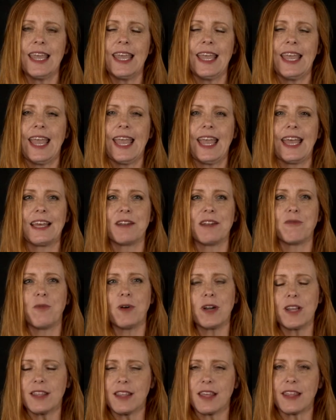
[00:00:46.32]
And
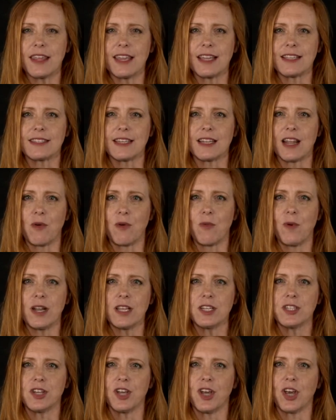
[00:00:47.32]
one of the things that I
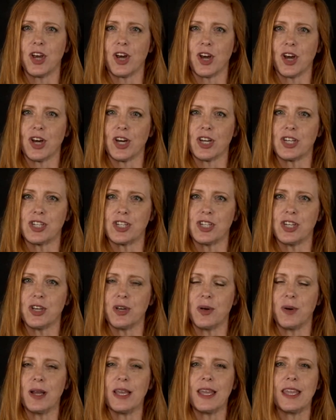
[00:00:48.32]
wanted to encourage
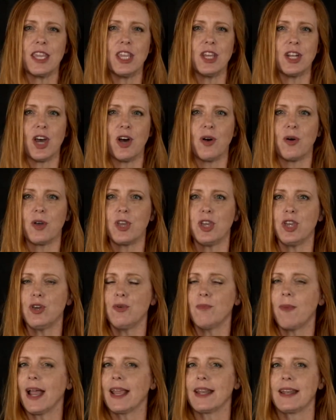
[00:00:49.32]
you know,
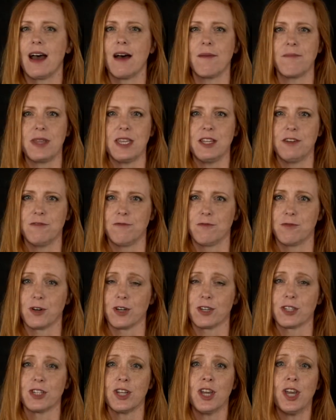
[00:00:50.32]
you might not be
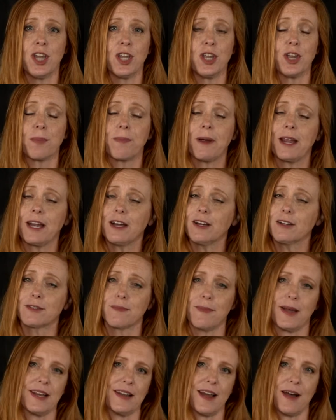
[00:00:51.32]
divorced. Your parents
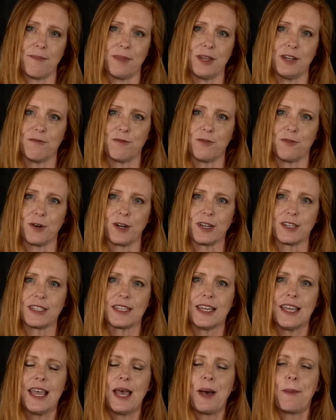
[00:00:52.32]
might not be divorced,
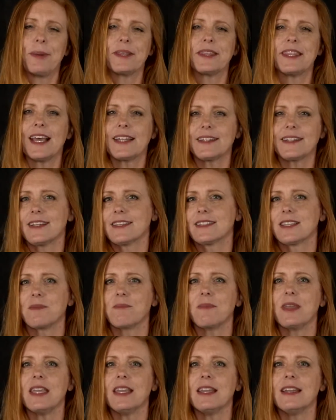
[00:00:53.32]
but that doesn't
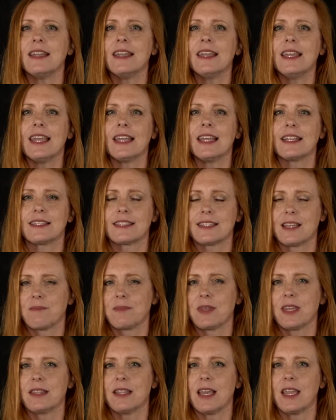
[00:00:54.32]
mean it's
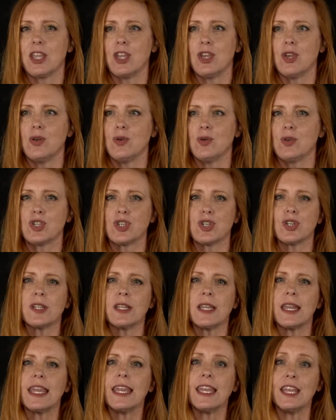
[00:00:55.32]
something that you
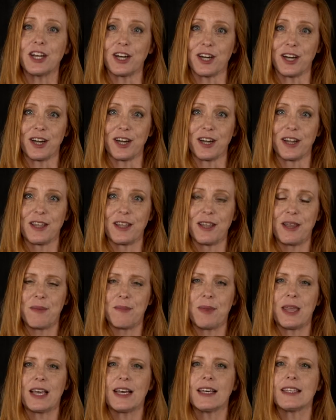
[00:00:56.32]
shouldn't hear,
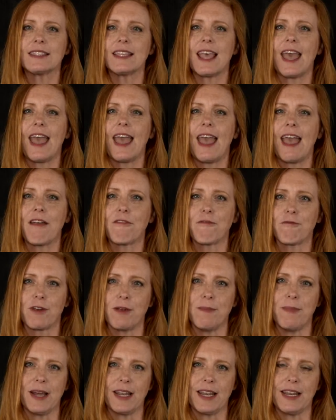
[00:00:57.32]
because
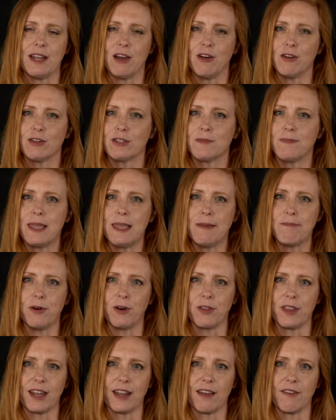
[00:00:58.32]
everybody knows
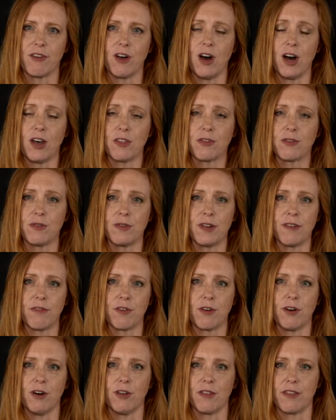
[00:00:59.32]
people that have gone through
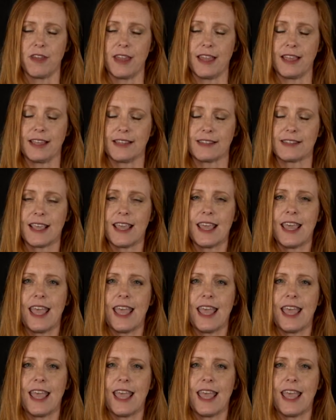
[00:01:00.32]
difficult things.